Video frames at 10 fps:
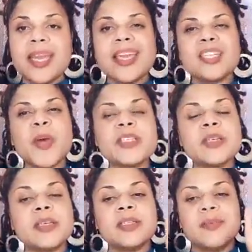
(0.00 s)

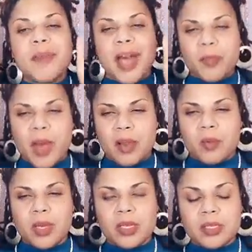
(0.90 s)
especially the BIPOC
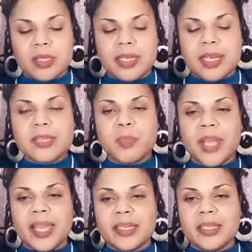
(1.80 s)
ones, and that's
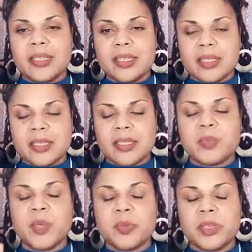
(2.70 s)
Black and Indigenous
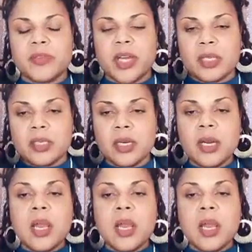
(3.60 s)
people of color,